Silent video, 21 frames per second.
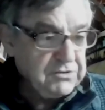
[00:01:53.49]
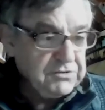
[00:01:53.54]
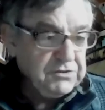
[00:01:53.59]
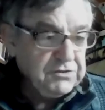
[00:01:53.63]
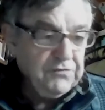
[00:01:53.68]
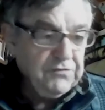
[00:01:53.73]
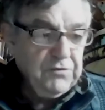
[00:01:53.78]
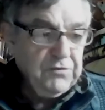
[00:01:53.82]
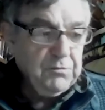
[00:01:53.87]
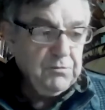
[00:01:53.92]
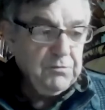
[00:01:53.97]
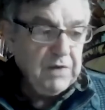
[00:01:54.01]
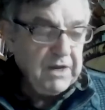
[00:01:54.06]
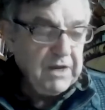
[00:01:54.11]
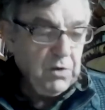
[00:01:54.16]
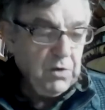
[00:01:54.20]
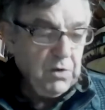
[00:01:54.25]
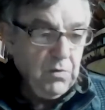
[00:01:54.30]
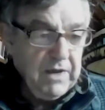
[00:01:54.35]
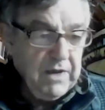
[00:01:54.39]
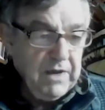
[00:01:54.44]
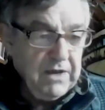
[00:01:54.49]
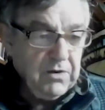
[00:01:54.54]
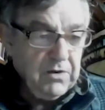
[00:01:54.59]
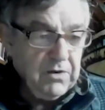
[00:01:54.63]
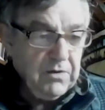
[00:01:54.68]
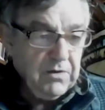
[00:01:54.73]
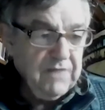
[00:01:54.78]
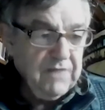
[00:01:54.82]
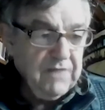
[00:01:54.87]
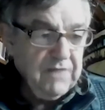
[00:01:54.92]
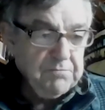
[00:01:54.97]
So if you break a wing
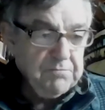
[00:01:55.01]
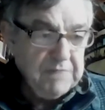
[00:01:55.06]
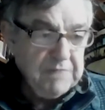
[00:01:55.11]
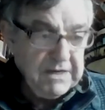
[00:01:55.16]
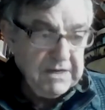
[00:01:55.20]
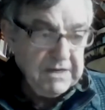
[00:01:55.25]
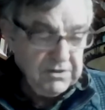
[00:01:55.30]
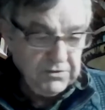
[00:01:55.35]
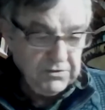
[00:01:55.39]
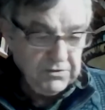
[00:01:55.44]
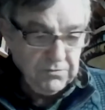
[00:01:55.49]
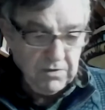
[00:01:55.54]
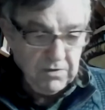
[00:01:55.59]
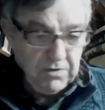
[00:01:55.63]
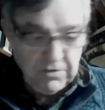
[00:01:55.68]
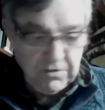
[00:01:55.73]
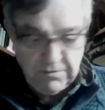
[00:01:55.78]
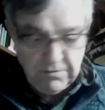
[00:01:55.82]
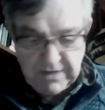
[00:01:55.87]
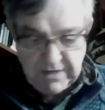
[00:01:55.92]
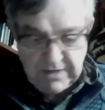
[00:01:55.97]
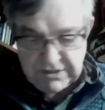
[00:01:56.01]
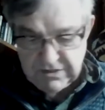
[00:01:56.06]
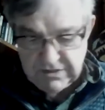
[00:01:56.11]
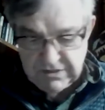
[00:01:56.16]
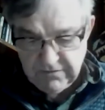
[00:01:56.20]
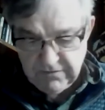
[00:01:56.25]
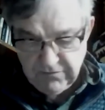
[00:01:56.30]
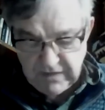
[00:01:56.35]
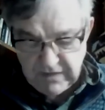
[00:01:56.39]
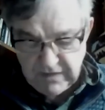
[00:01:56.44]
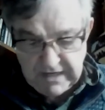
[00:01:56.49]
or even bend it the wrong direction
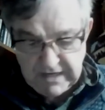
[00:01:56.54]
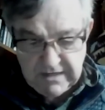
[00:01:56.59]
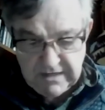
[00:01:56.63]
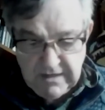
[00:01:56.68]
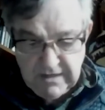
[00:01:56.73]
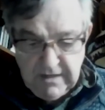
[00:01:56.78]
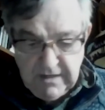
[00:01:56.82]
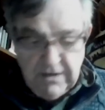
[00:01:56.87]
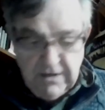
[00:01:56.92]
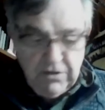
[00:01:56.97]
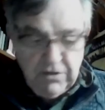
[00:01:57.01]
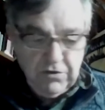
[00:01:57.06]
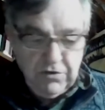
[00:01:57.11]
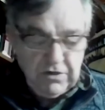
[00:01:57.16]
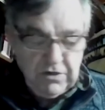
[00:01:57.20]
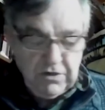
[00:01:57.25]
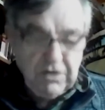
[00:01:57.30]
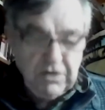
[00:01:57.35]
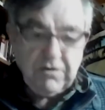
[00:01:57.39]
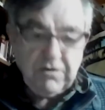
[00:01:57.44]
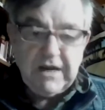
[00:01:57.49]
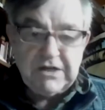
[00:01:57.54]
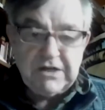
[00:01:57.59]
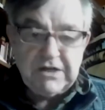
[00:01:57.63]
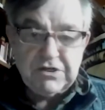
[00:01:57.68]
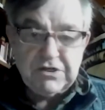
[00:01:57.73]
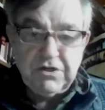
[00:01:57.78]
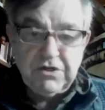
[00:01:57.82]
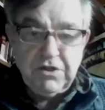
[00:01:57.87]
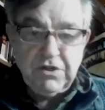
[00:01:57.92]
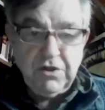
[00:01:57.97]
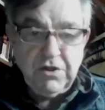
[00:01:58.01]
in flight, you can crash
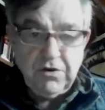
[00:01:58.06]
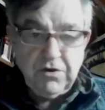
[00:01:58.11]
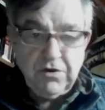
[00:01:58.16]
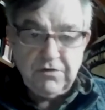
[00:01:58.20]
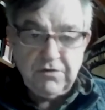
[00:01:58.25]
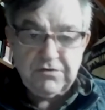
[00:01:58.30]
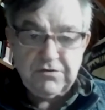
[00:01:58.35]
into the earth.